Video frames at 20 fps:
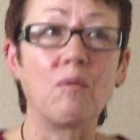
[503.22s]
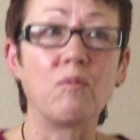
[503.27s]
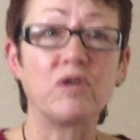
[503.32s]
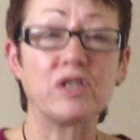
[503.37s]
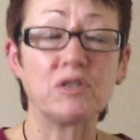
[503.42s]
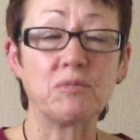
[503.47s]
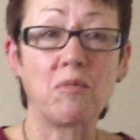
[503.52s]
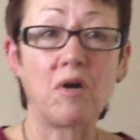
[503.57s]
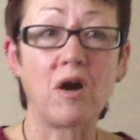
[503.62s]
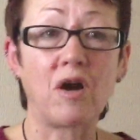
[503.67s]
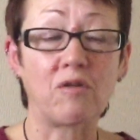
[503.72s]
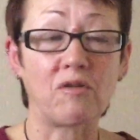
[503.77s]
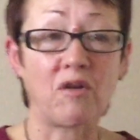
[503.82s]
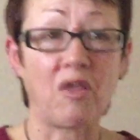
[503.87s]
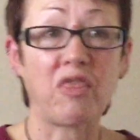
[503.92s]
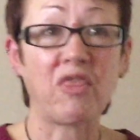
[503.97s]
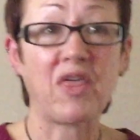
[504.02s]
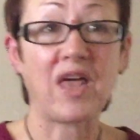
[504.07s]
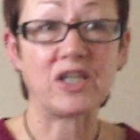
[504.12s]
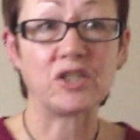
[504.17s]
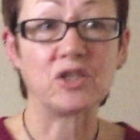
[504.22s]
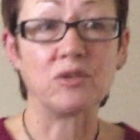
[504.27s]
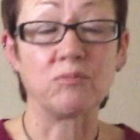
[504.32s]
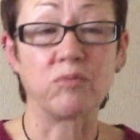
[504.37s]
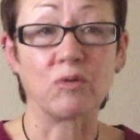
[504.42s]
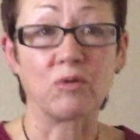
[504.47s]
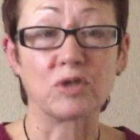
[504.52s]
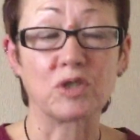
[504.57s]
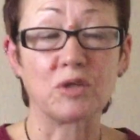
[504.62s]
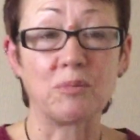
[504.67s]
which Margaret Thatcher
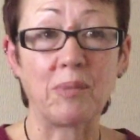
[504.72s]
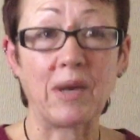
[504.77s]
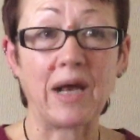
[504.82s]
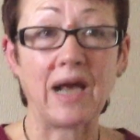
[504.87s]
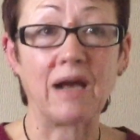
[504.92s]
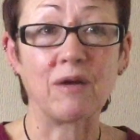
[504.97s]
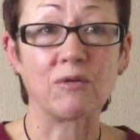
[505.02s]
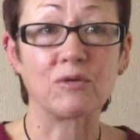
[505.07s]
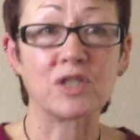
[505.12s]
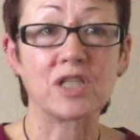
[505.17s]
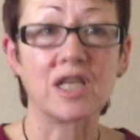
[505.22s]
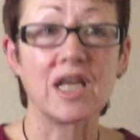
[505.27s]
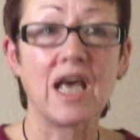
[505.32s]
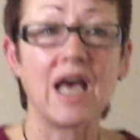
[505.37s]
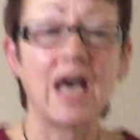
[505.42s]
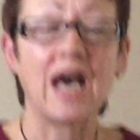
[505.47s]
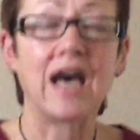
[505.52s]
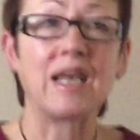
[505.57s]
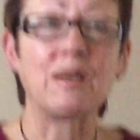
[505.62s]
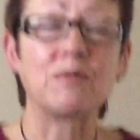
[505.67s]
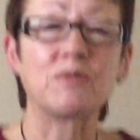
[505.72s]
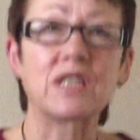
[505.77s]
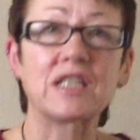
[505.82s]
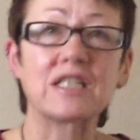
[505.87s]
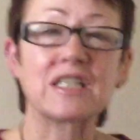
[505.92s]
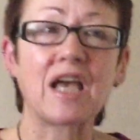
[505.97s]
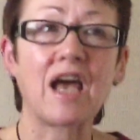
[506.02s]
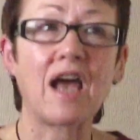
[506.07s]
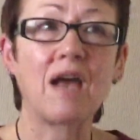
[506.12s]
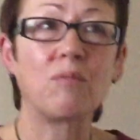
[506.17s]
brought about, and it was a
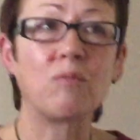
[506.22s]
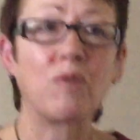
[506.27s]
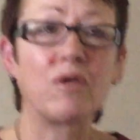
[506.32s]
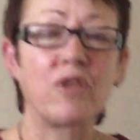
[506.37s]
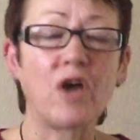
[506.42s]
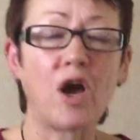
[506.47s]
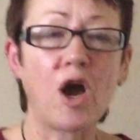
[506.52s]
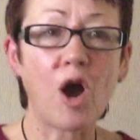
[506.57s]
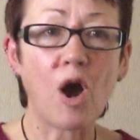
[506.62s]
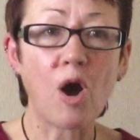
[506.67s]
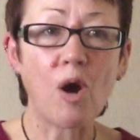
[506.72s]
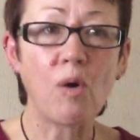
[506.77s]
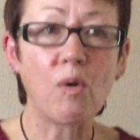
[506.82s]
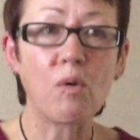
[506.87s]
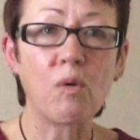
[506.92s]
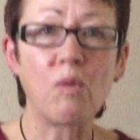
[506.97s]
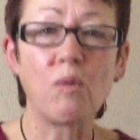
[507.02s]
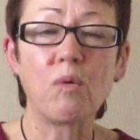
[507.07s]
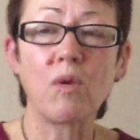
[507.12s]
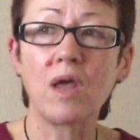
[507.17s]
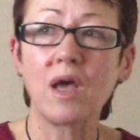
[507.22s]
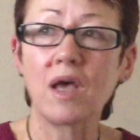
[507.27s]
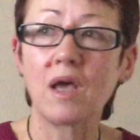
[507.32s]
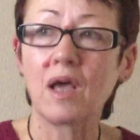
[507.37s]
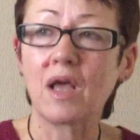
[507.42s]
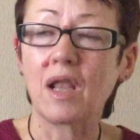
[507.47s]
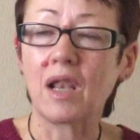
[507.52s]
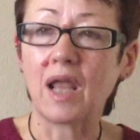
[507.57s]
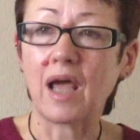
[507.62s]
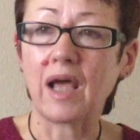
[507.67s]
time when the whole
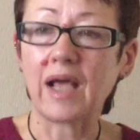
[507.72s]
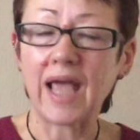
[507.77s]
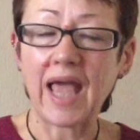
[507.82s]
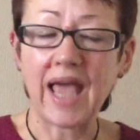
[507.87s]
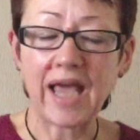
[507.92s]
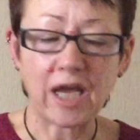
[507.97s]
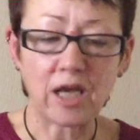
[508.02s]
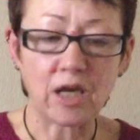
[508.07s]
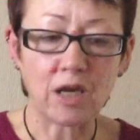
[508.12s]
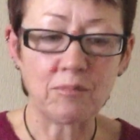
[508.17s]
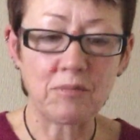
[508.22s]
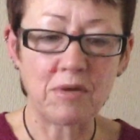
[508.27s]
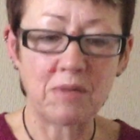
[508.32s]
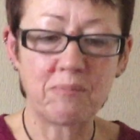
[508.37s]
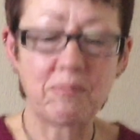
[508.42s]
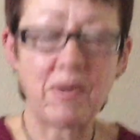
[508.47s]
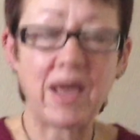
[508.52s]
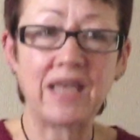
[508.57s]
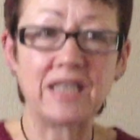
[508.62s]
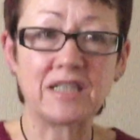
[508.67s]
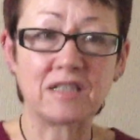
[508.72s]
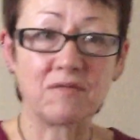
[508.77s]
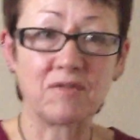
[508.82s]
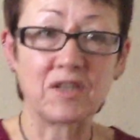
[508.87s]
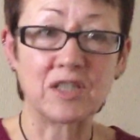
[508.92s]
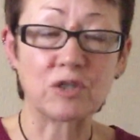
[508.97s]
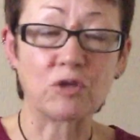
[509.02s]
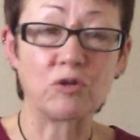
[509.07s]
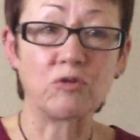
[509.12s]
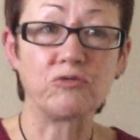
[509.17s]
economic base of
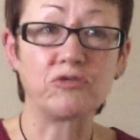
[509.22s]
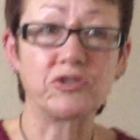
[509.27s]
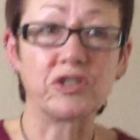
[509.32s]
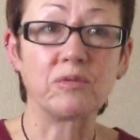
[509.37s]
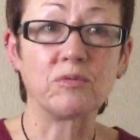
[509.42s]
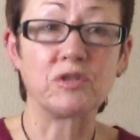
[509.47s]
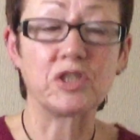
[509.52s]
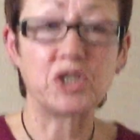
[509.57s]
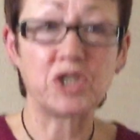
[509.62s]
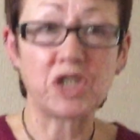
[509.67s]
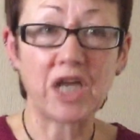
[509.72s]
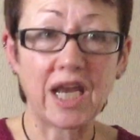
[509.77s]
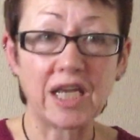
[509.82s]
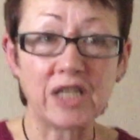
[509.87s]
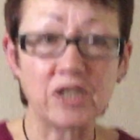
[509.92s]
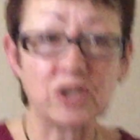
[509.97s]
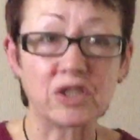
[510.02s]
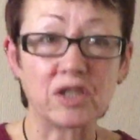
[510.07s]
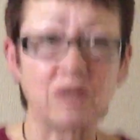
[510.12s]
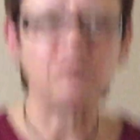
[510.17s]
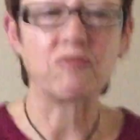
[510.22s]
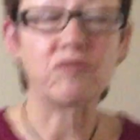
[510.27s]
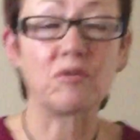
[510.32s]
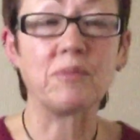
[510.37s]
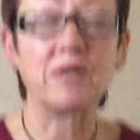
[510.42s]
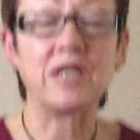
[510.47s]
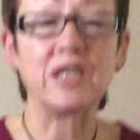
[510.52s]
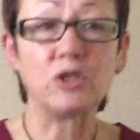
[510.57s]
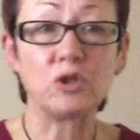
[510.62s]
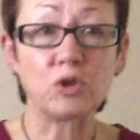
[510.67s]
this country was changing from
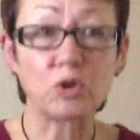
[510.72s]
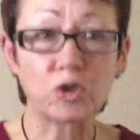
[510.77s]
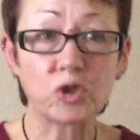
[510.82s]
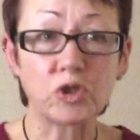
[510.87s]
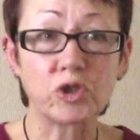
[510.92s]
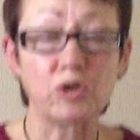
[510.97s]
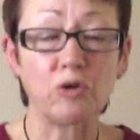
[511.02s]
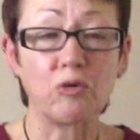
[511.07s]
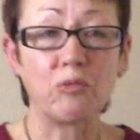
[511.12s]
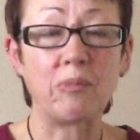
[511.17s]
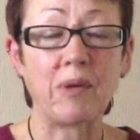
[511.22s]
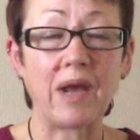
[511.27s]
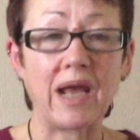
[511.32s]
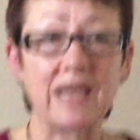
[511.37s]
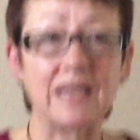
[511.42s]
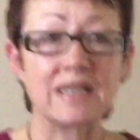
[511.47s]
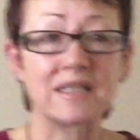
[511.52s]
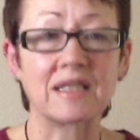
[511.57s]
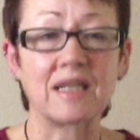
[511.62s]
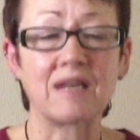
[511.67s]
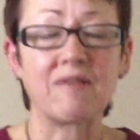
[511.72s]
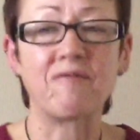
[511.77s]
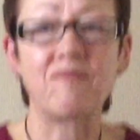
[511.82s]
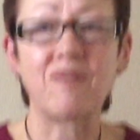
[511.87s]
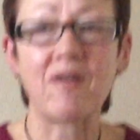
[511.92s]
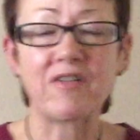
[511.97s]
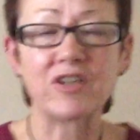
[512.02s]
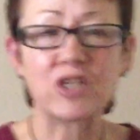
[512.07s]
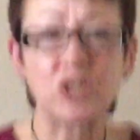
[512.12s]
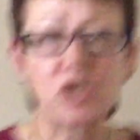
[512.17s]
an industrial base and a very